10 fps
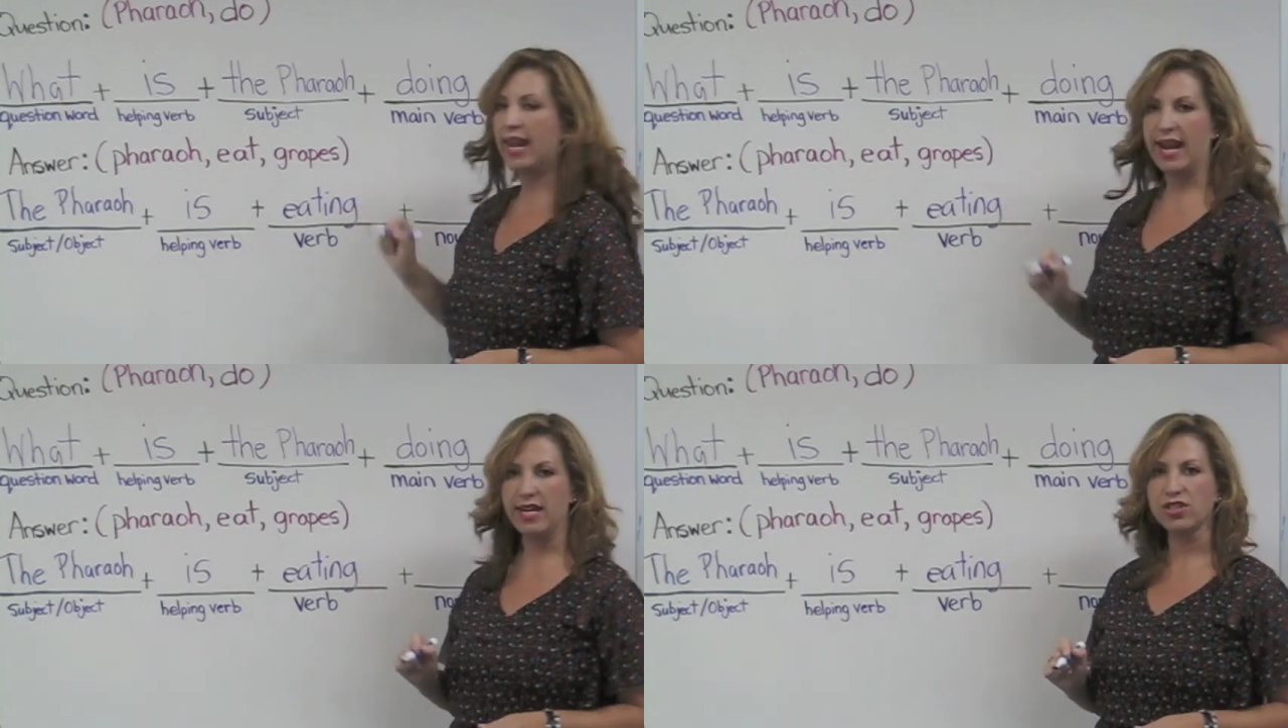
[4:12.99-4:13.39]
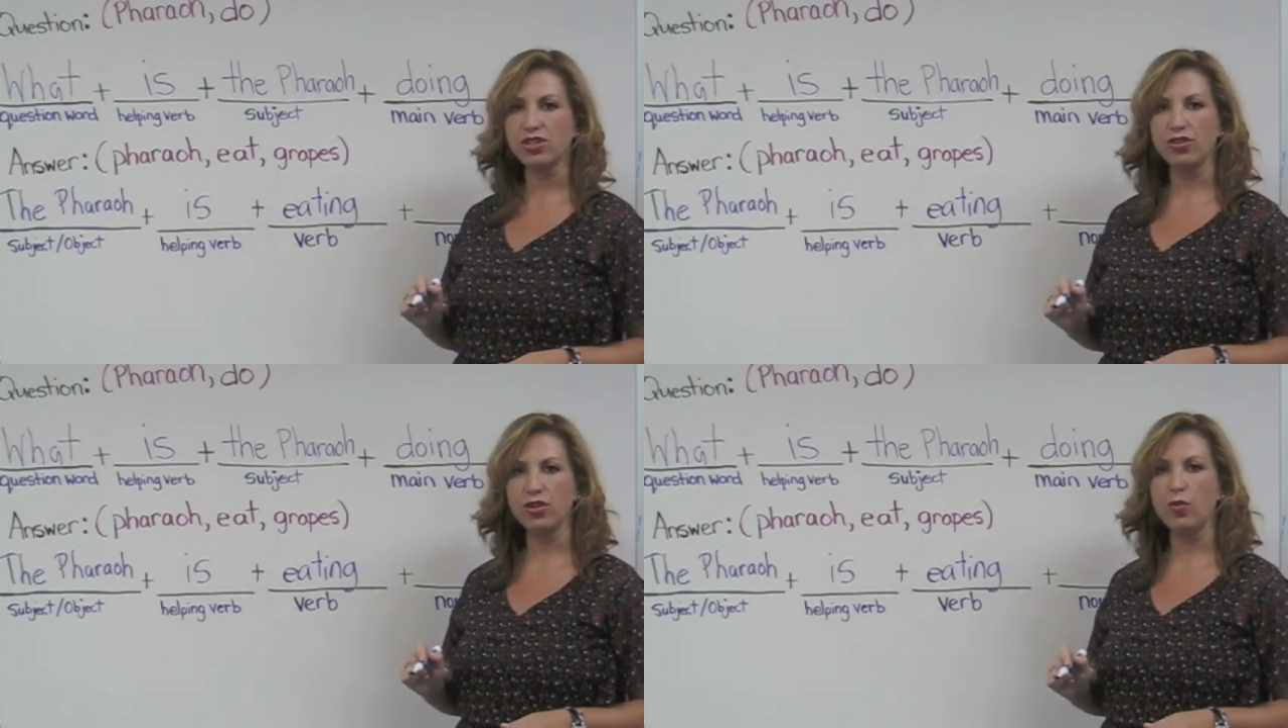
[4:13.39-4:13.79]

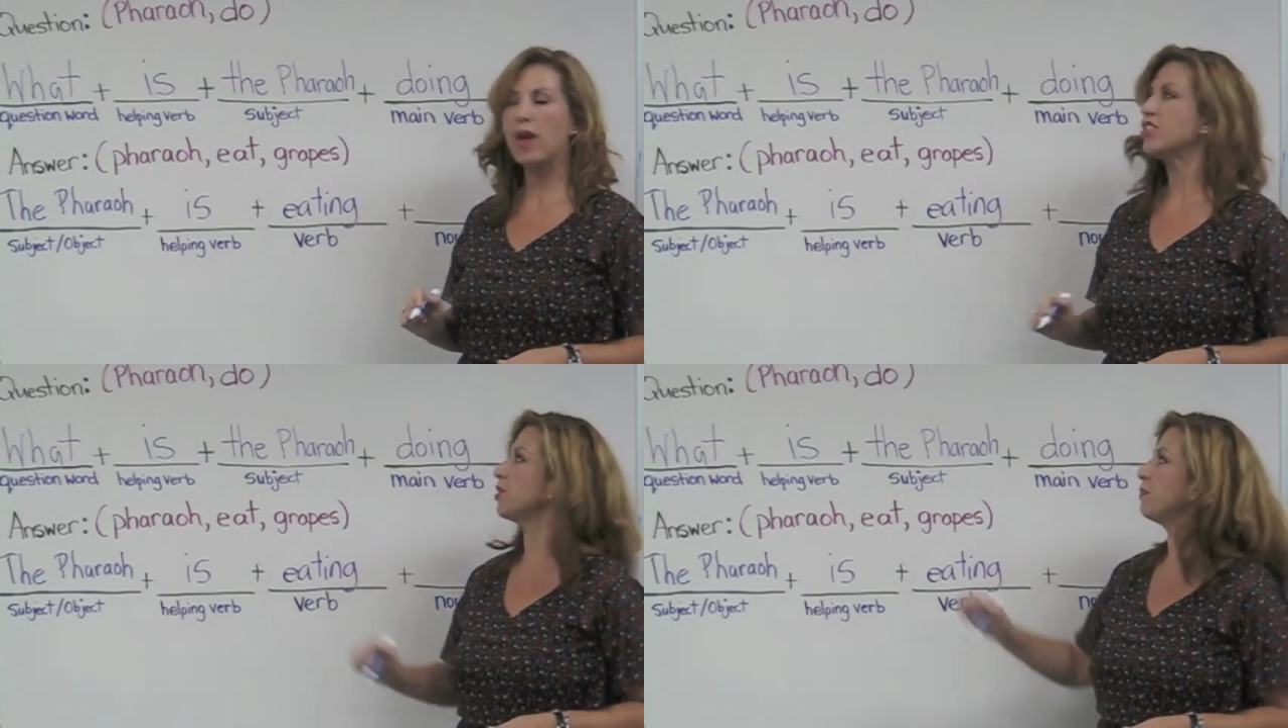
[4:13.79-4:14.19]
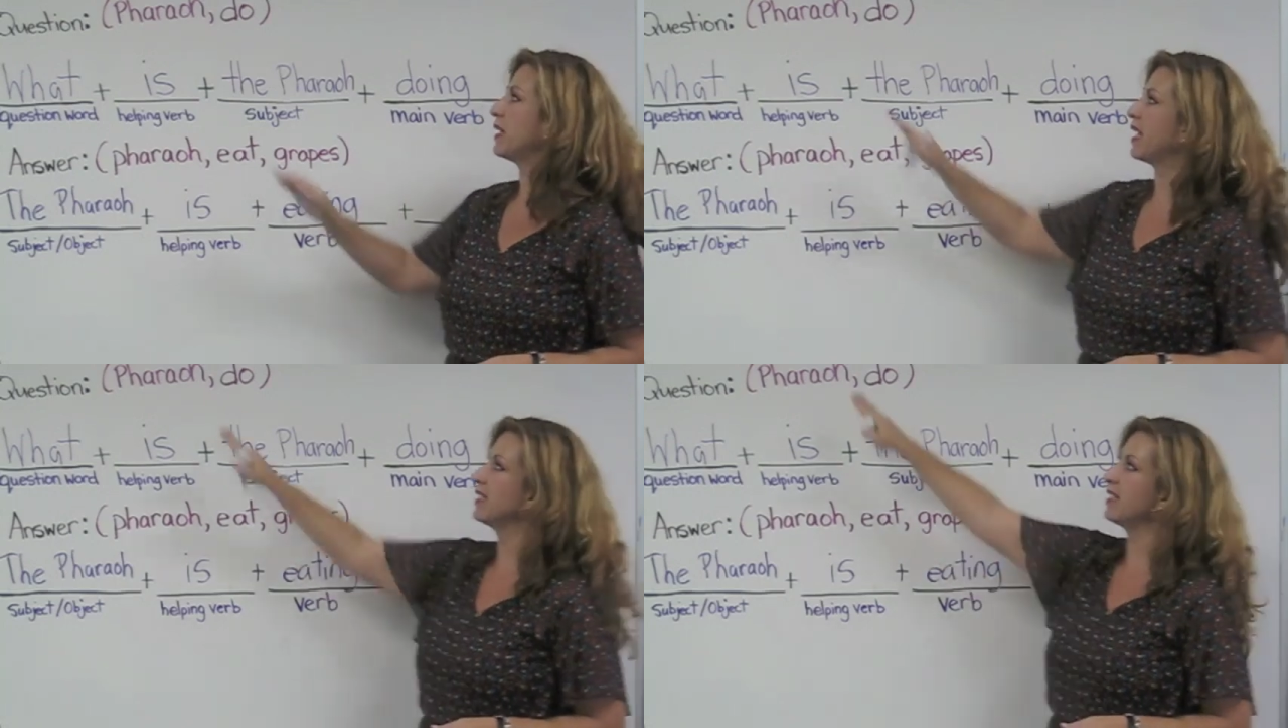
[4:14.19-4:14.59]
answer the question
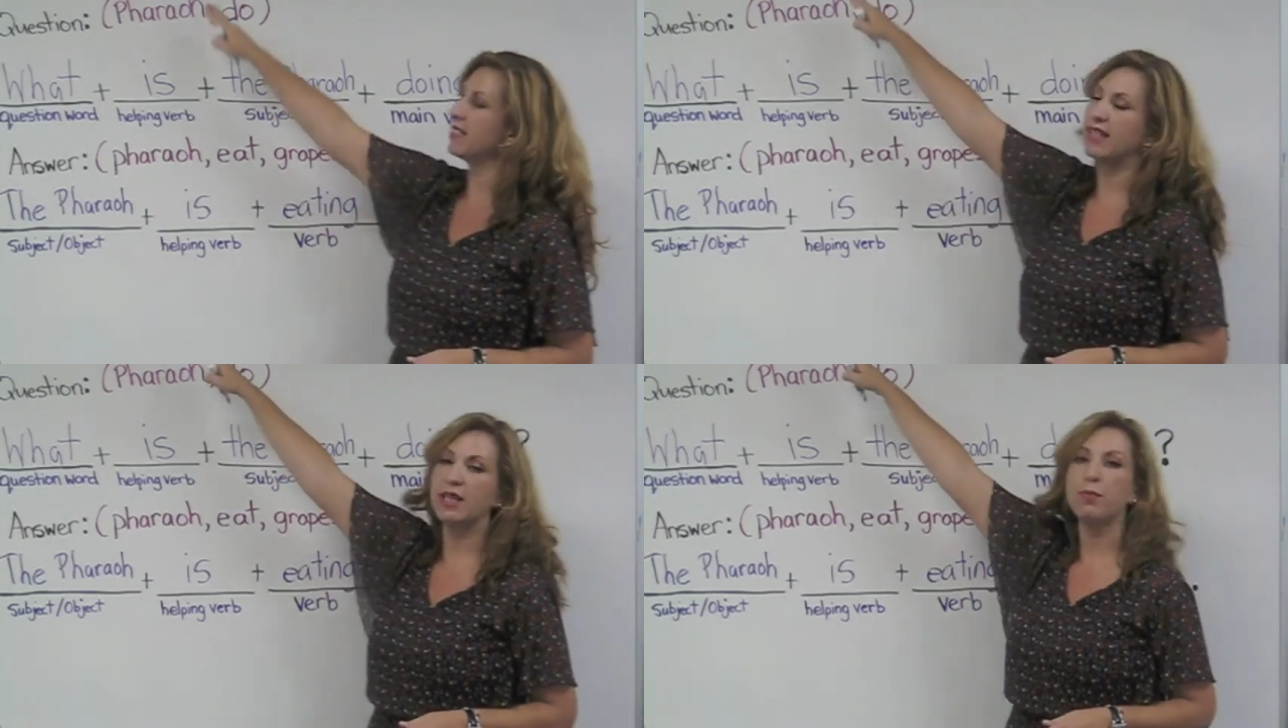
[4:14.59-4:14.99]
because it's in the